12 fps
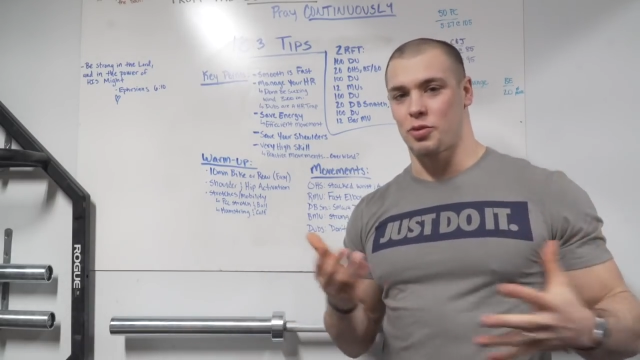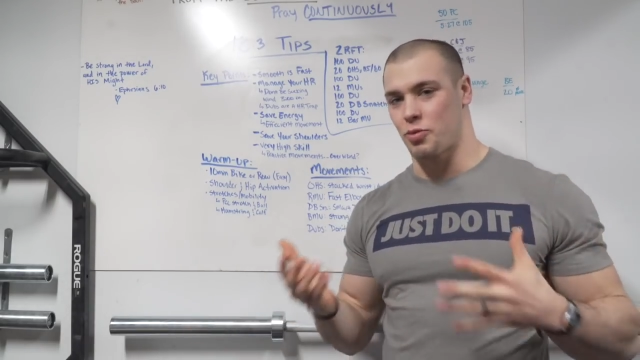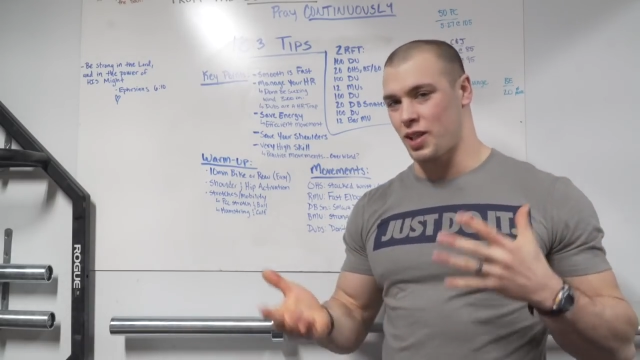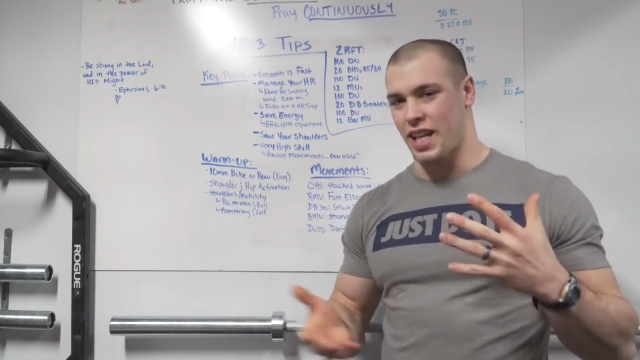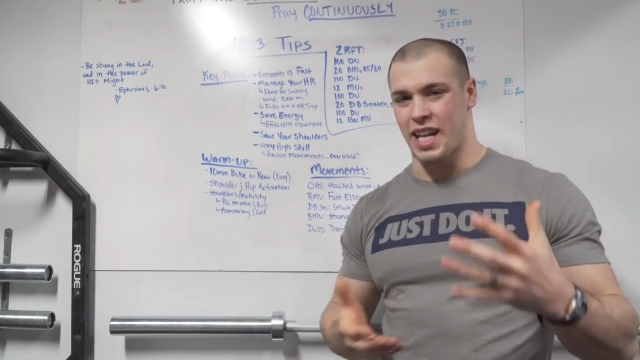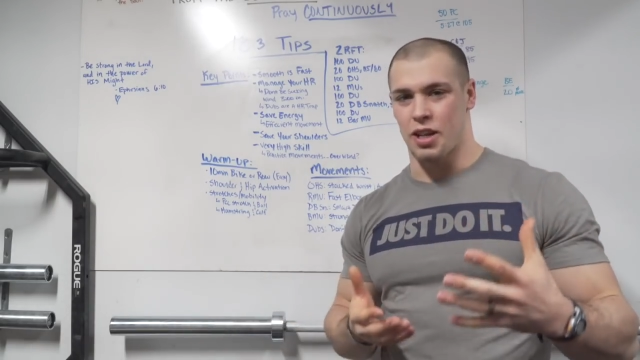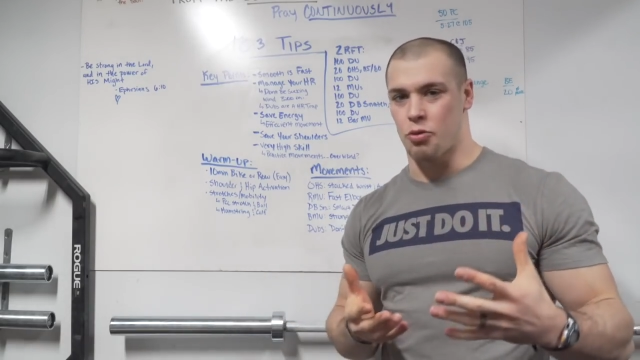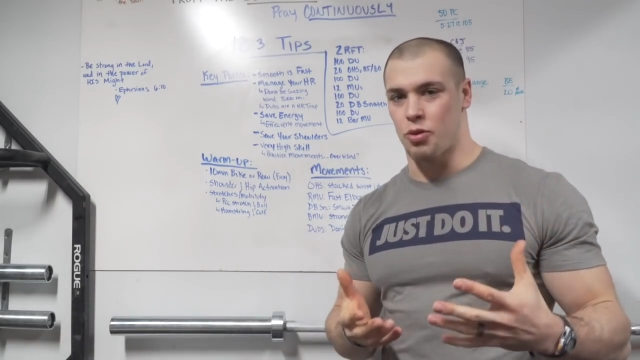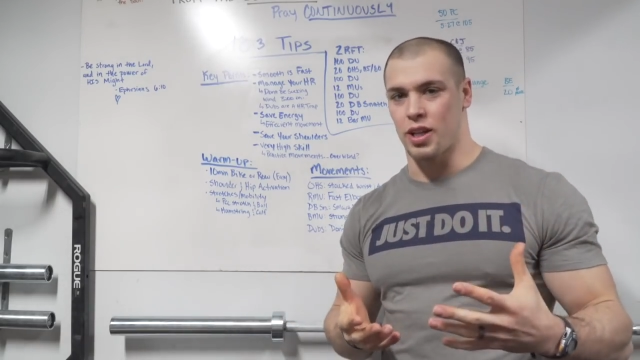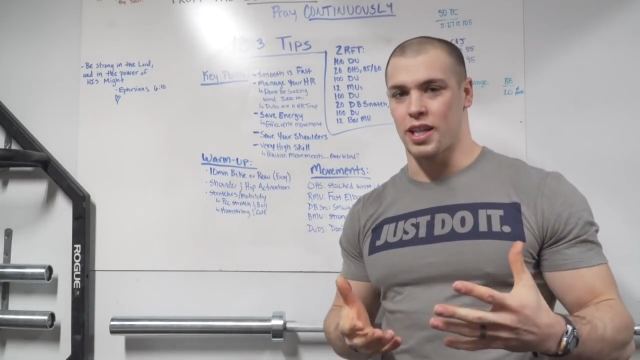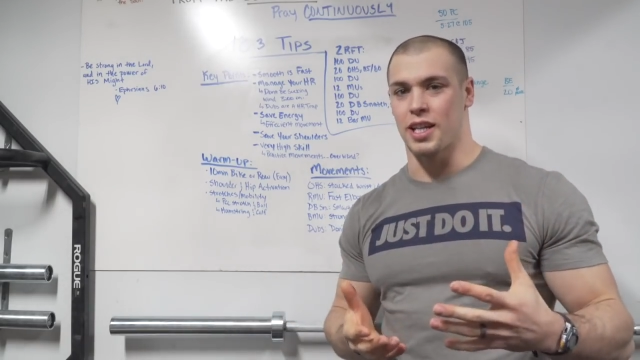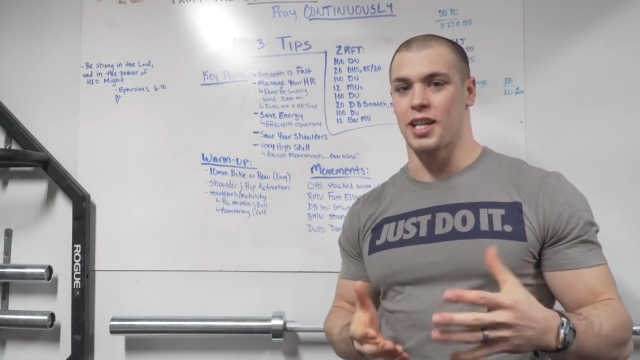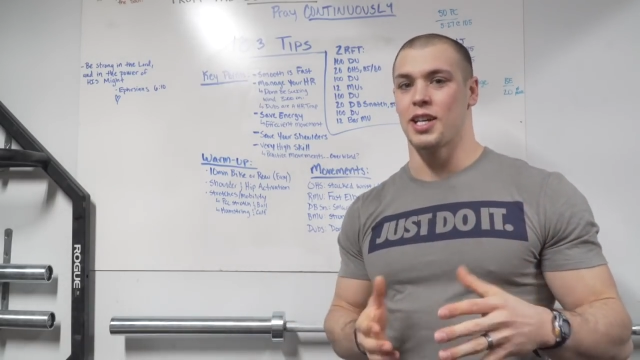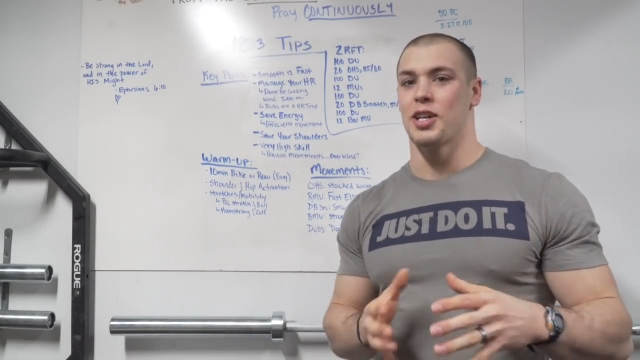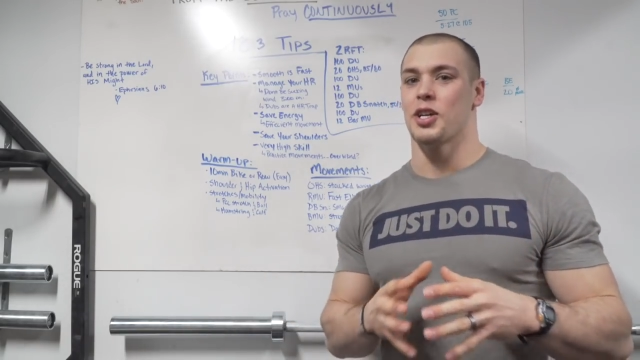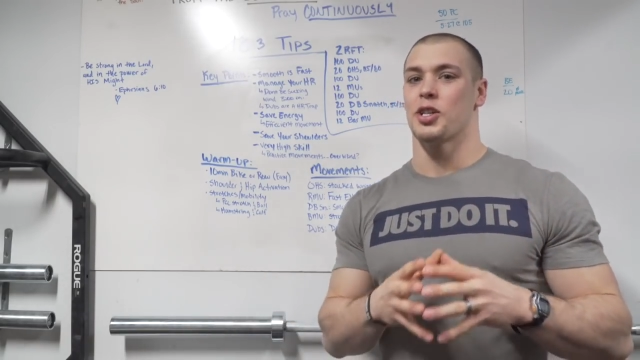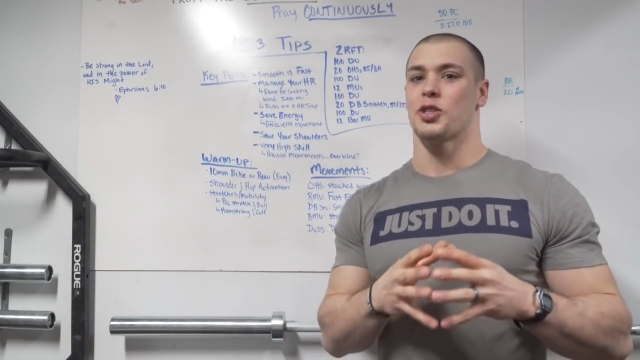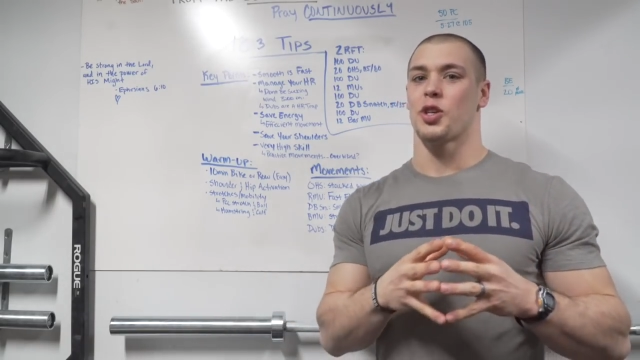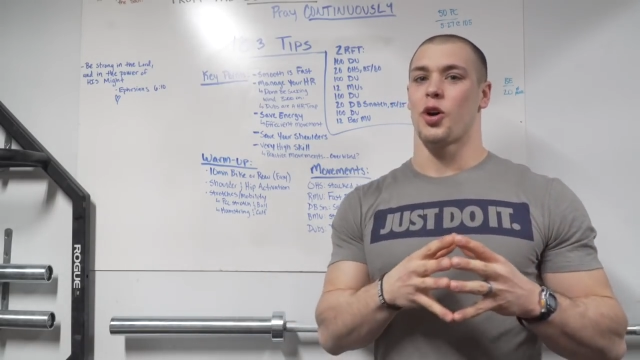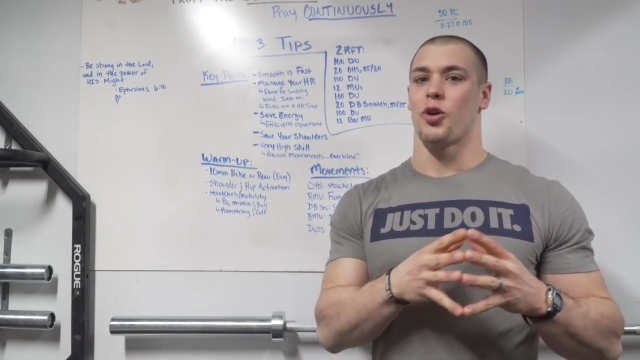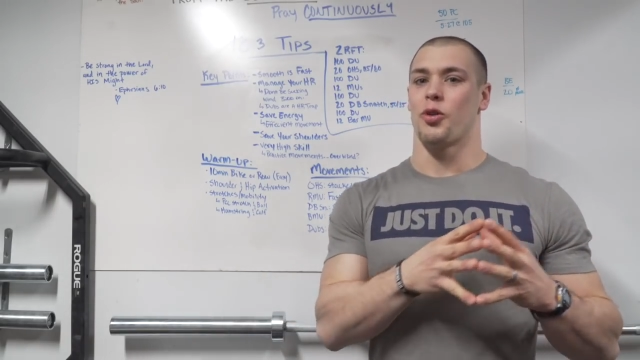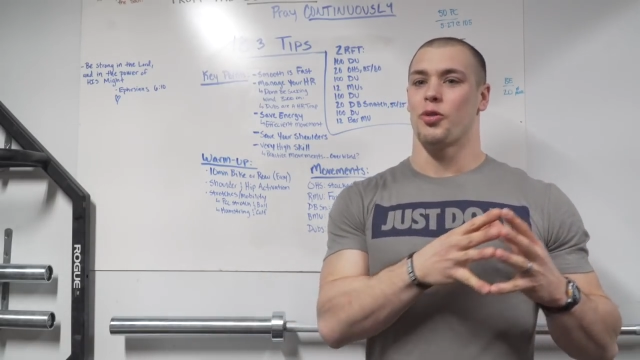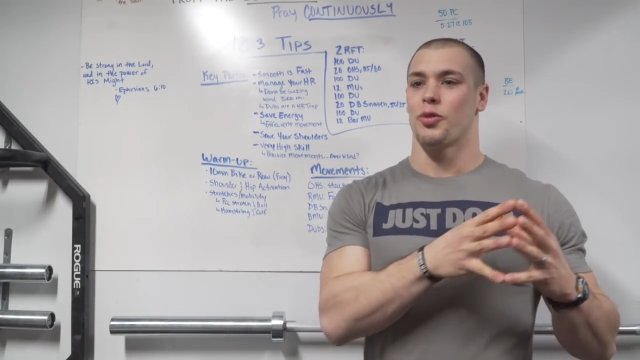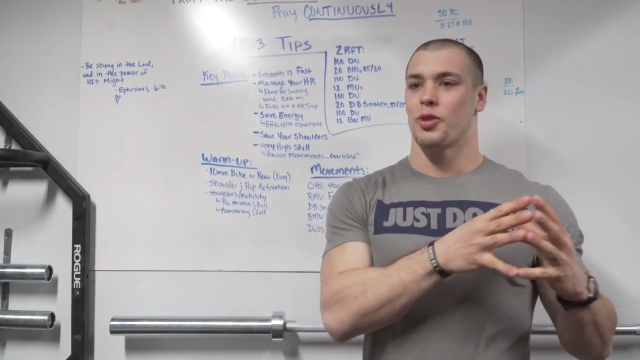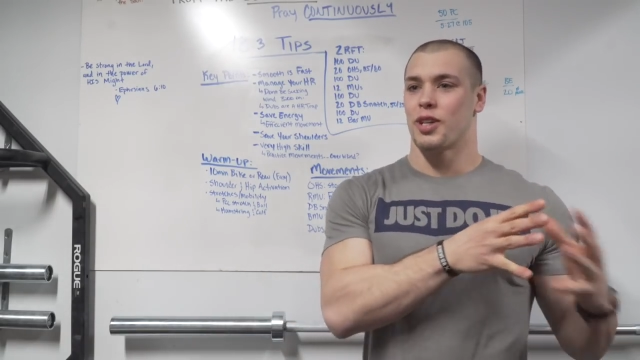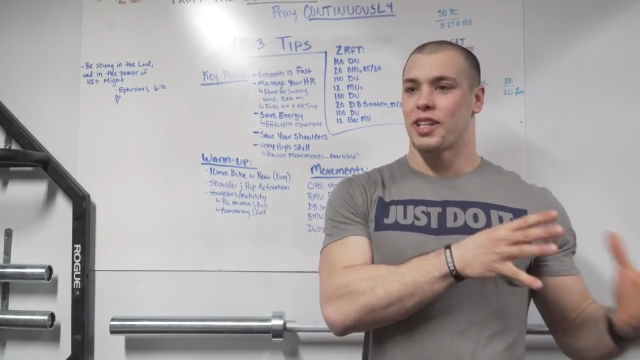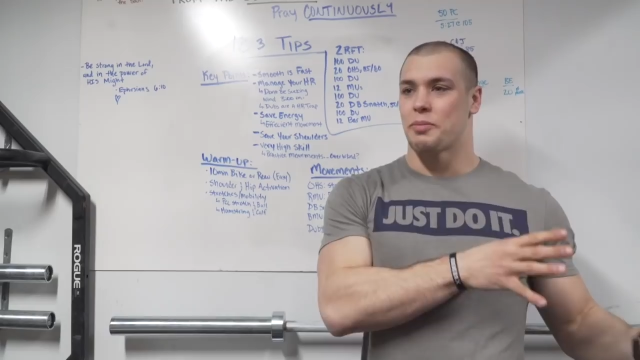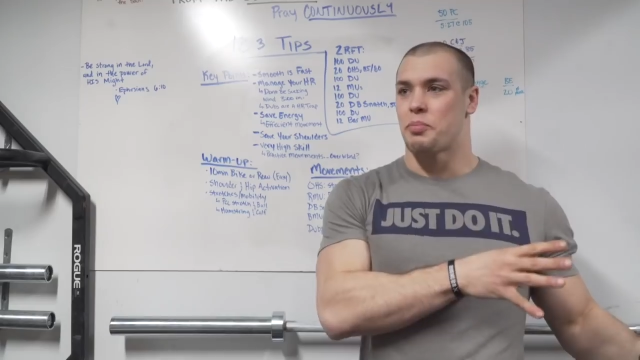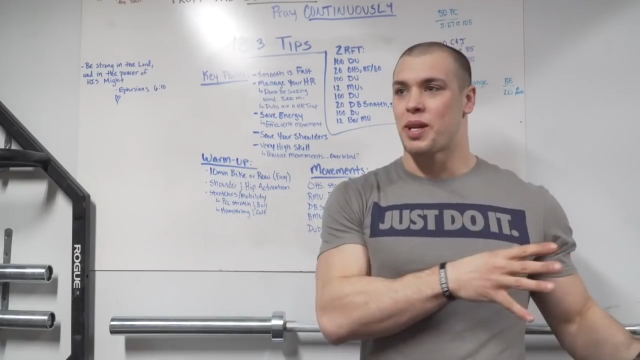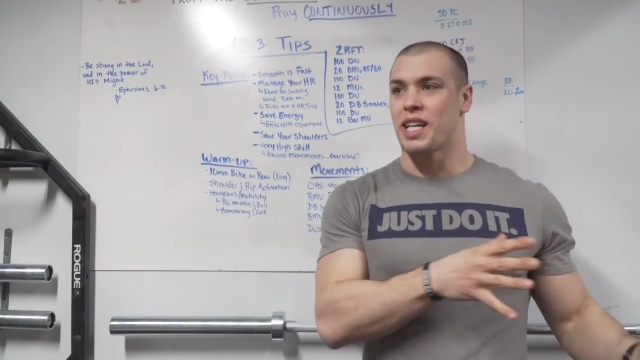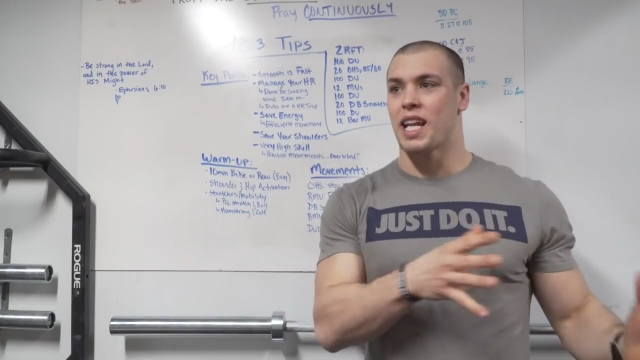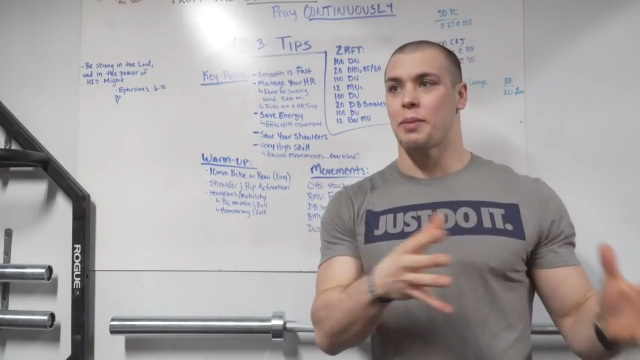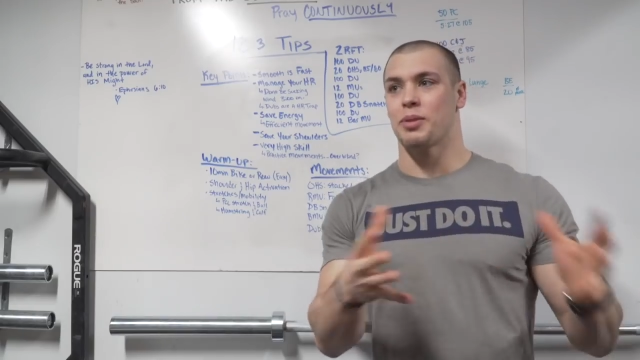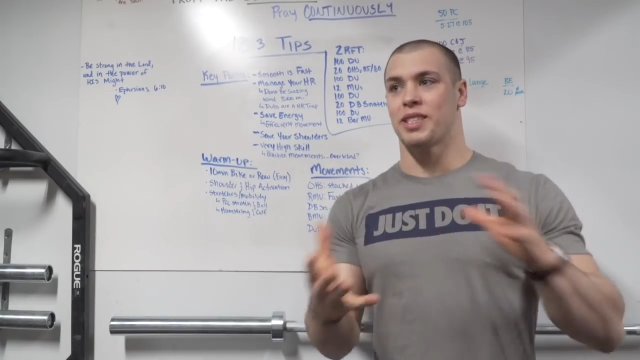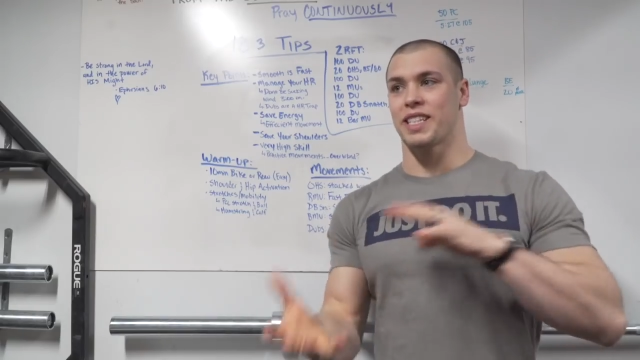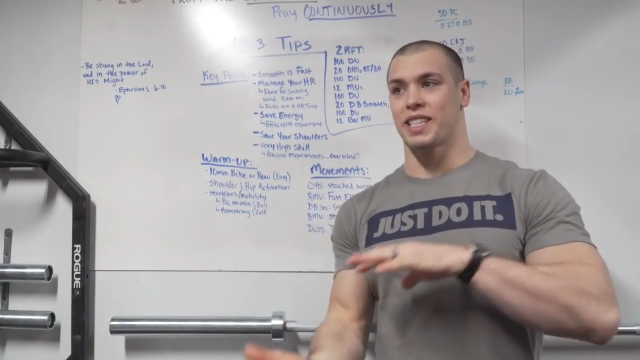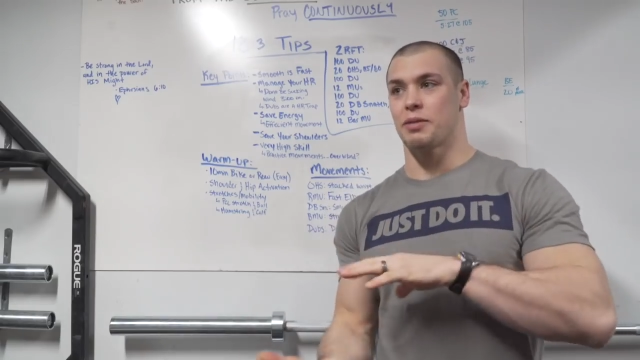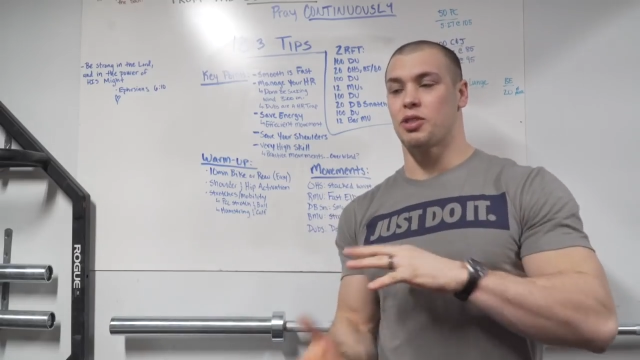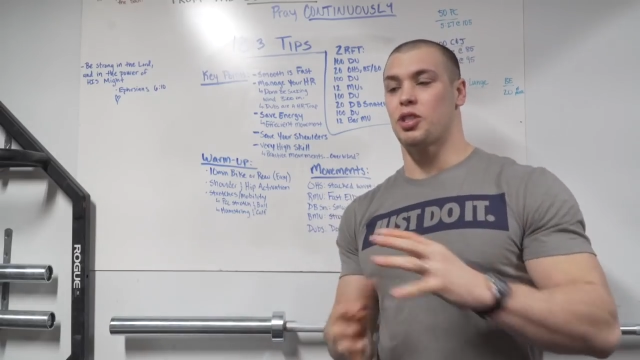related really. So being able to